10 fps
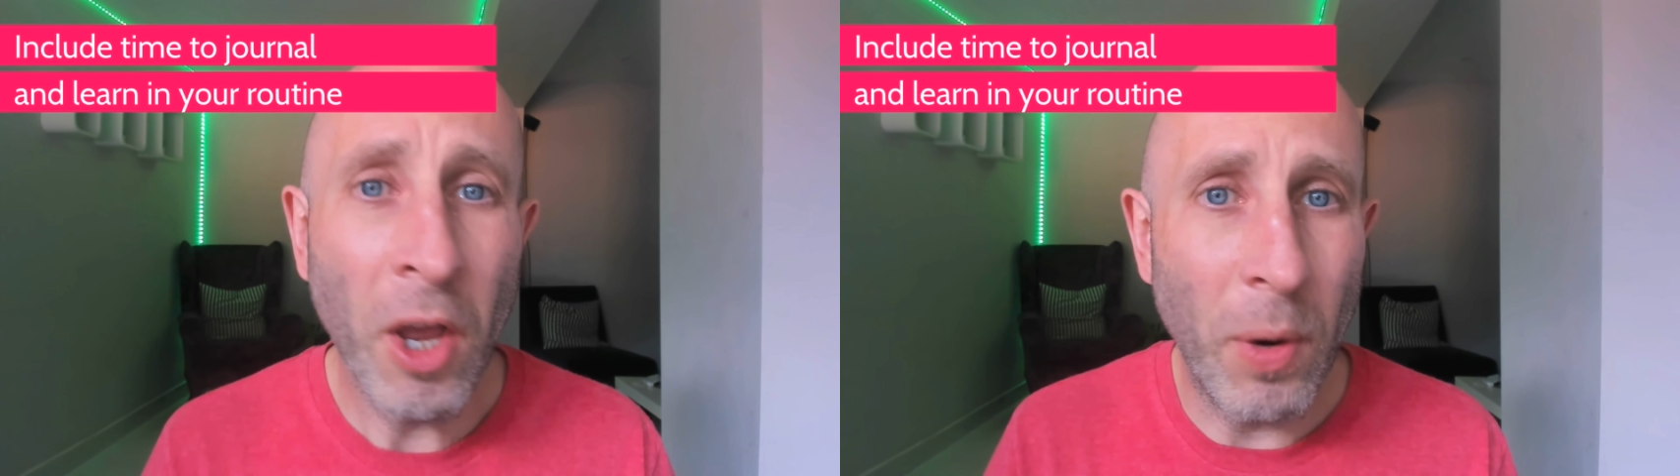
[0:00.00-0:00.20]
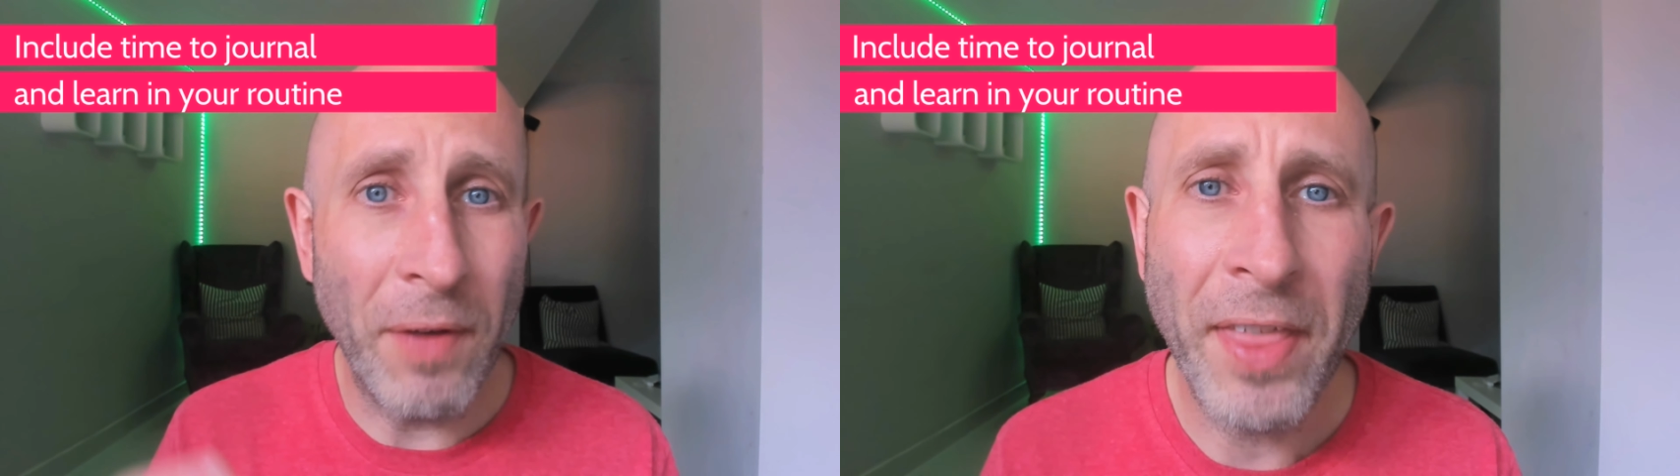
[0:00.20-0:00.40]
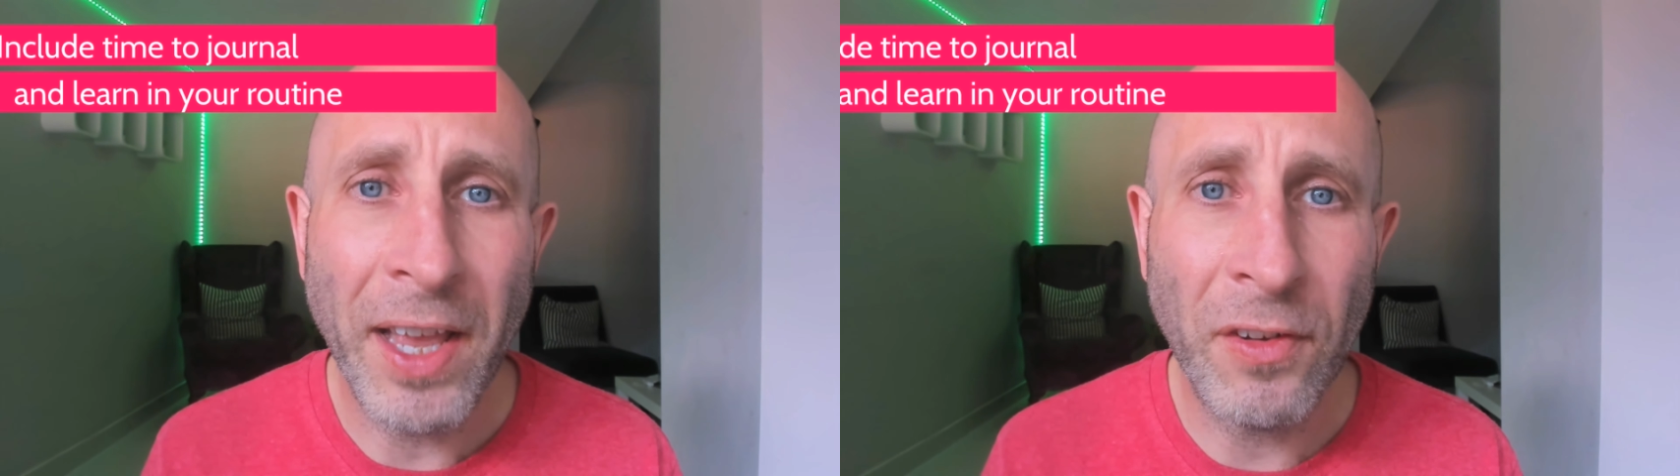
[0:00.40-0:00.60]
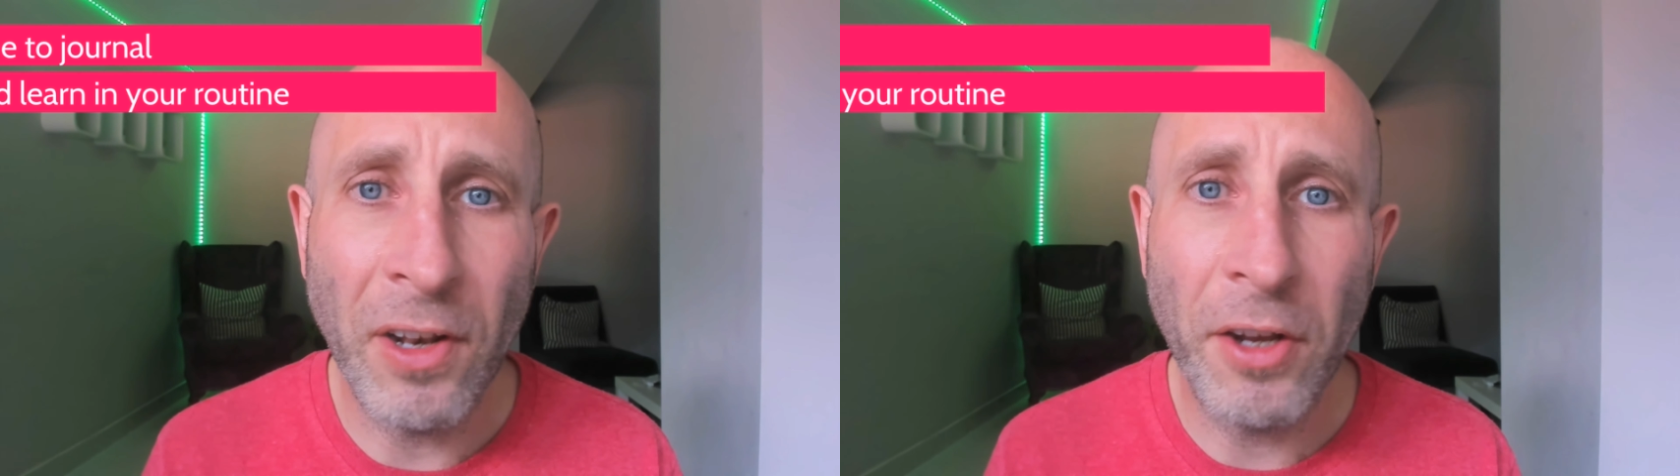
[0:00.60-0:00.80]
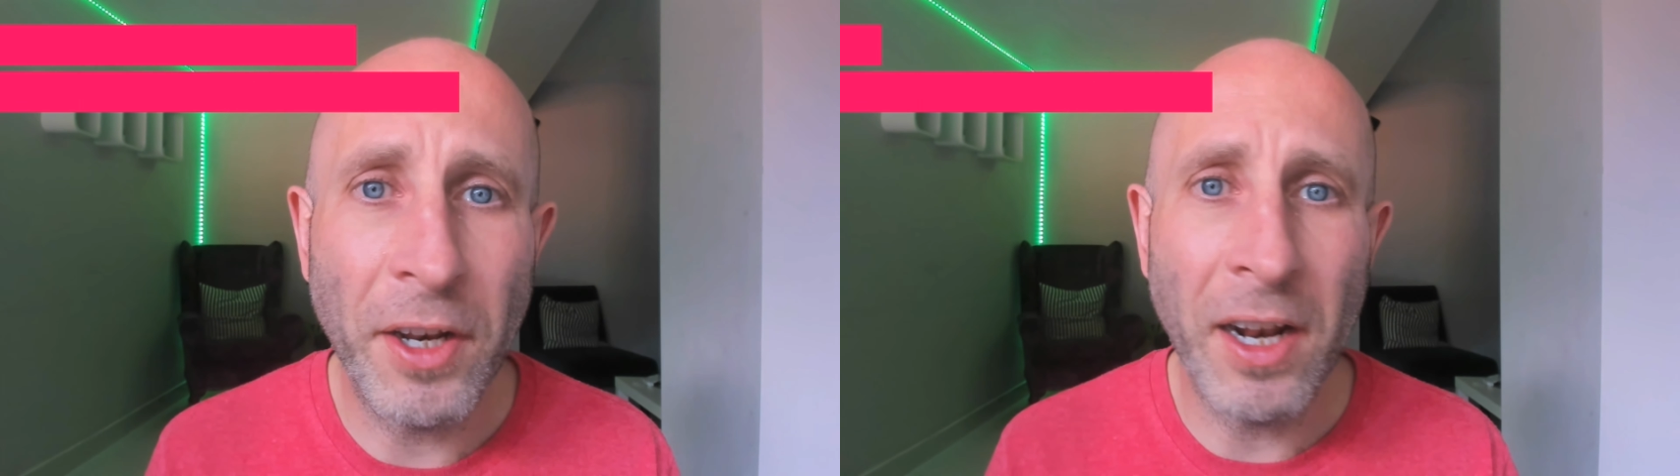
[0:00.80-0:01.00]
Whether that's
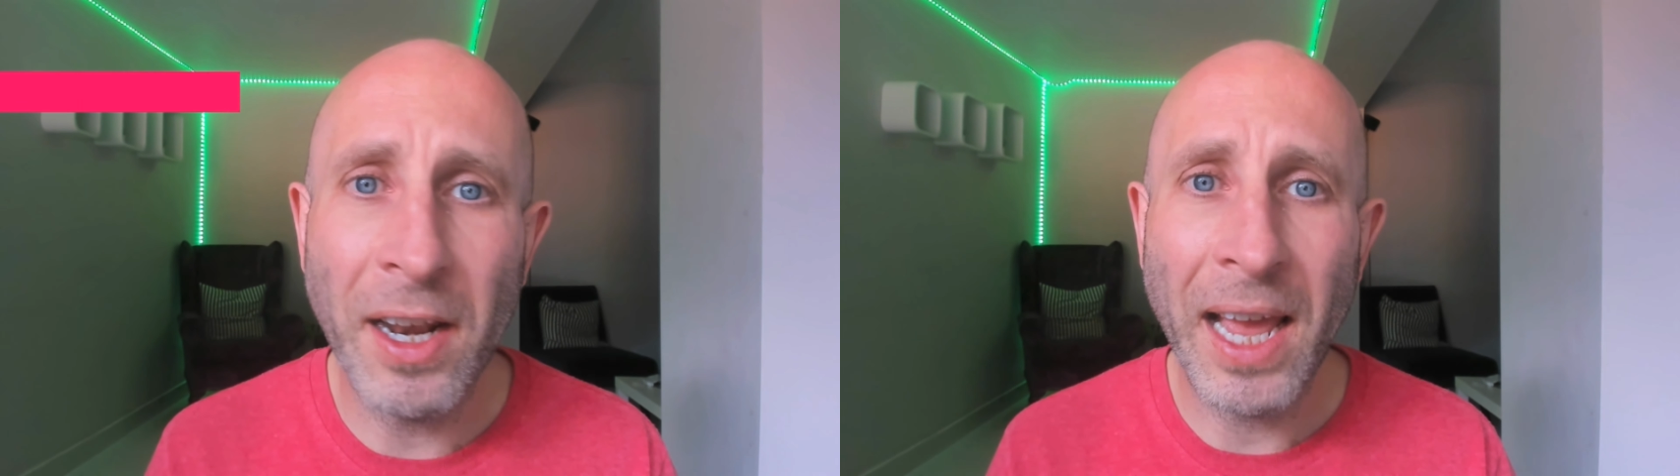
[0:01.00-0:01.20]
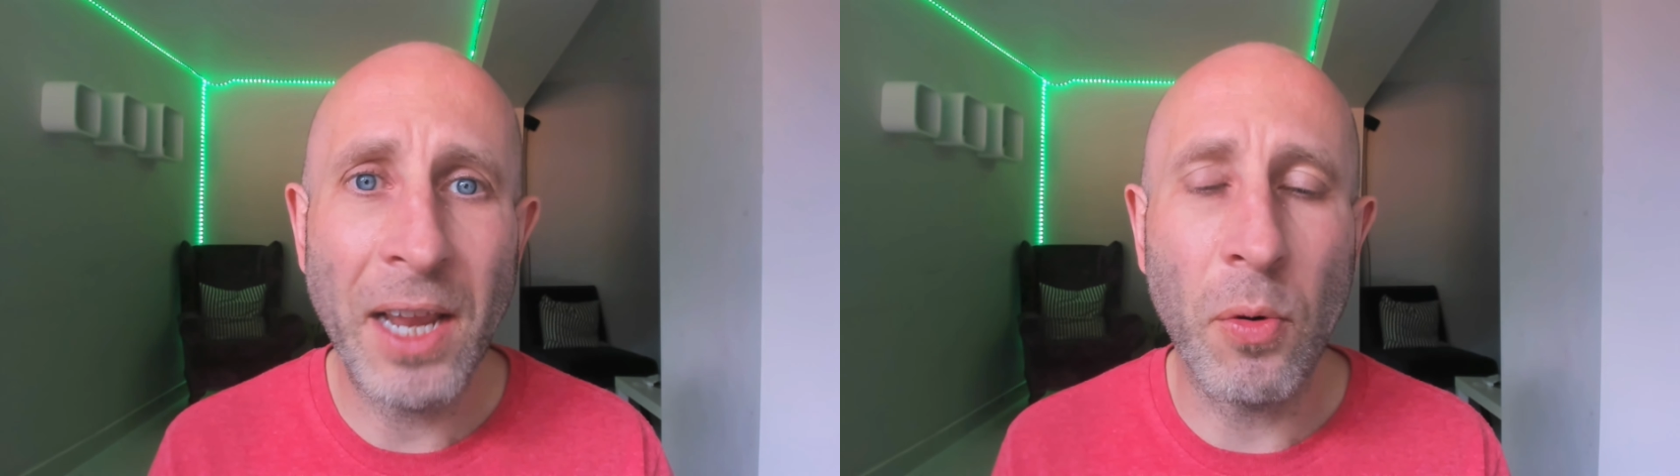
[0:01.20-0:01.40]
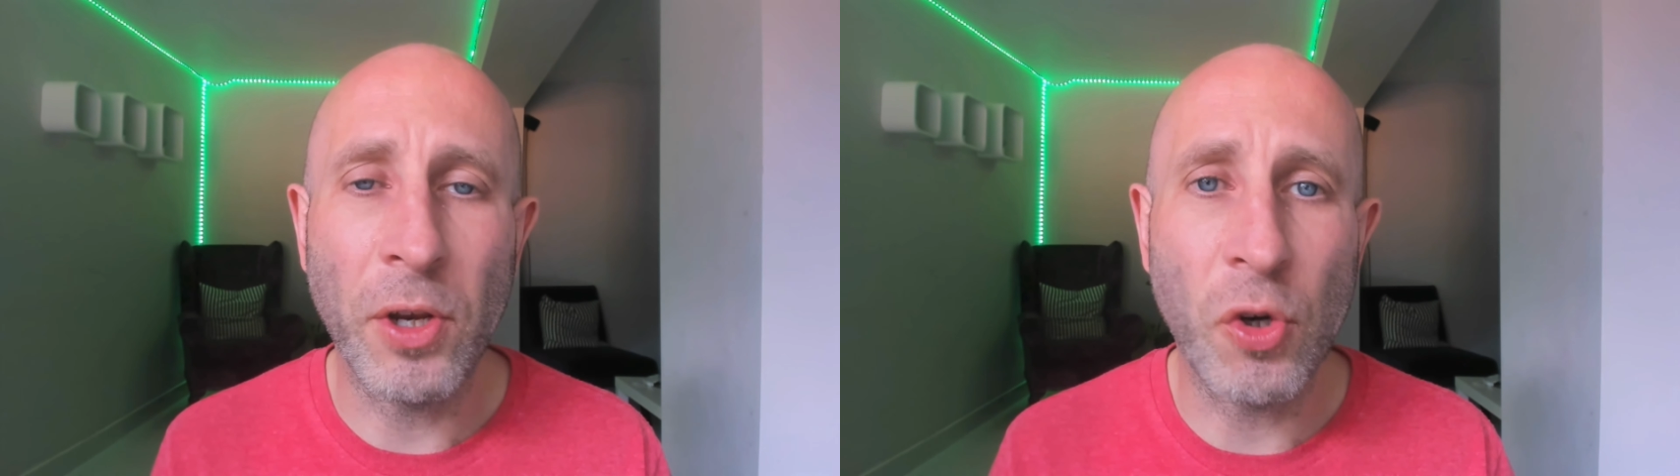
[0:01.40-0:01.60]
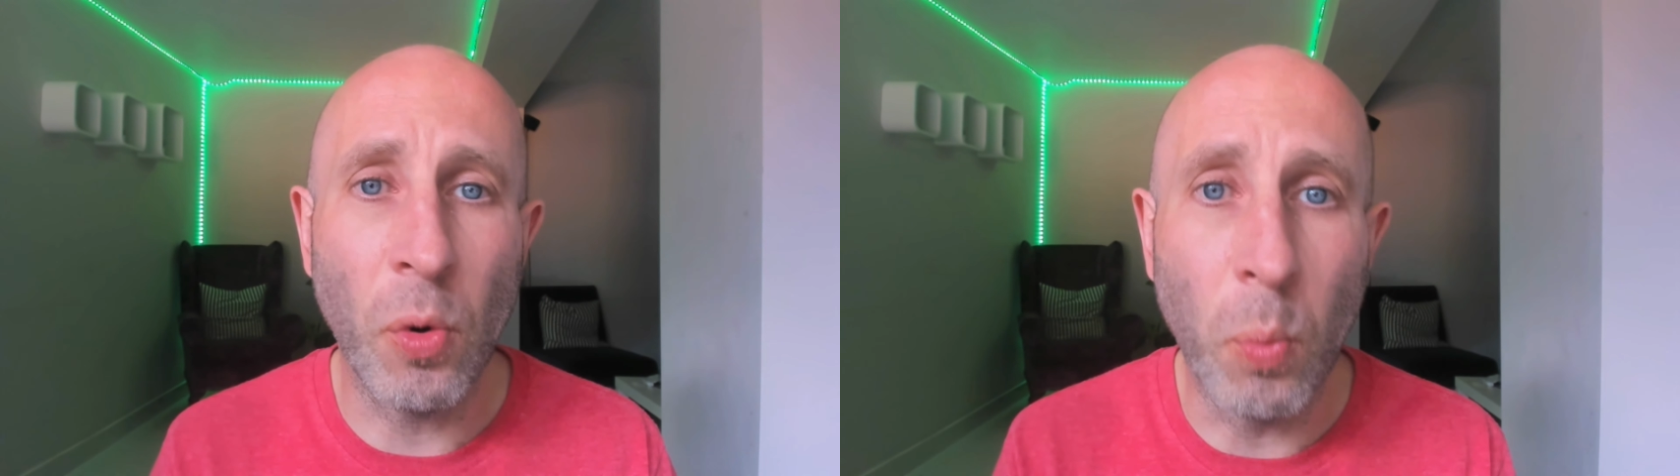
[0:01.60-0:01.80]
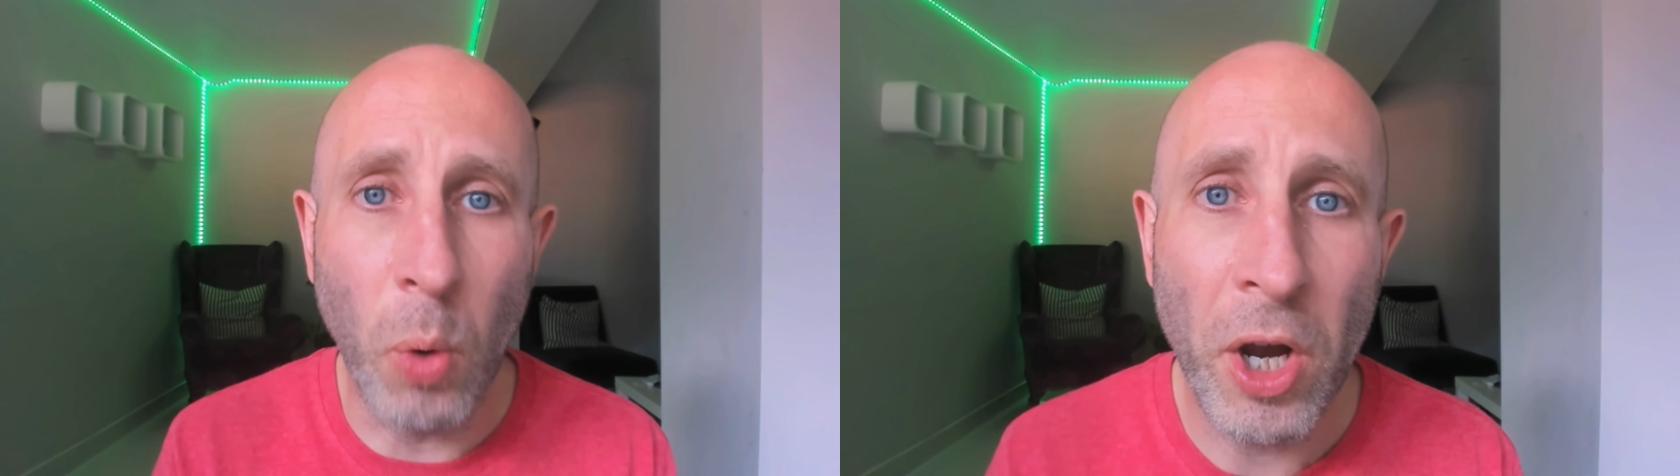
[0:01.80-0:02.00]
learning a language
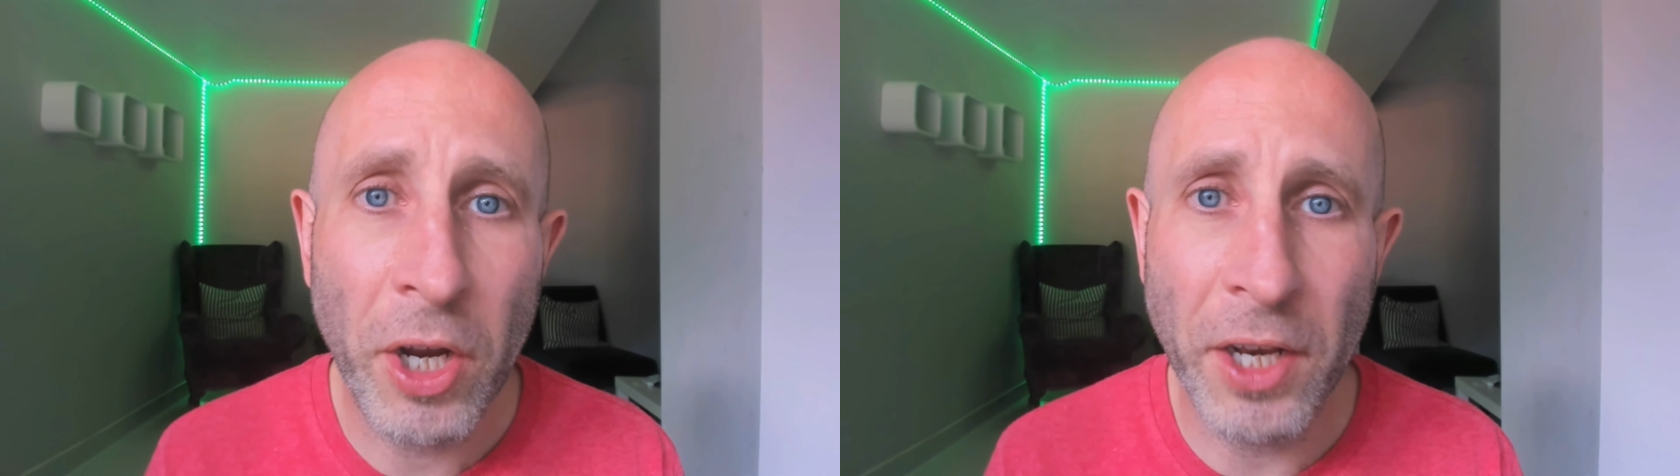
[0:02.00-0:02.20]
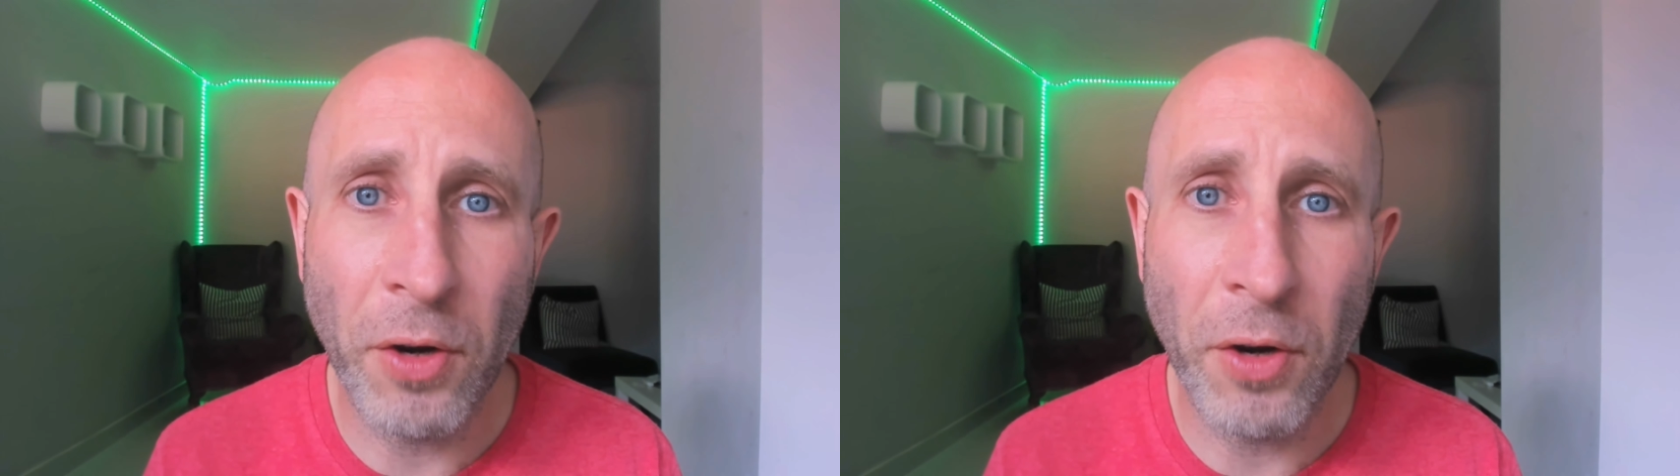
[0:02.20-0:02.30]
or working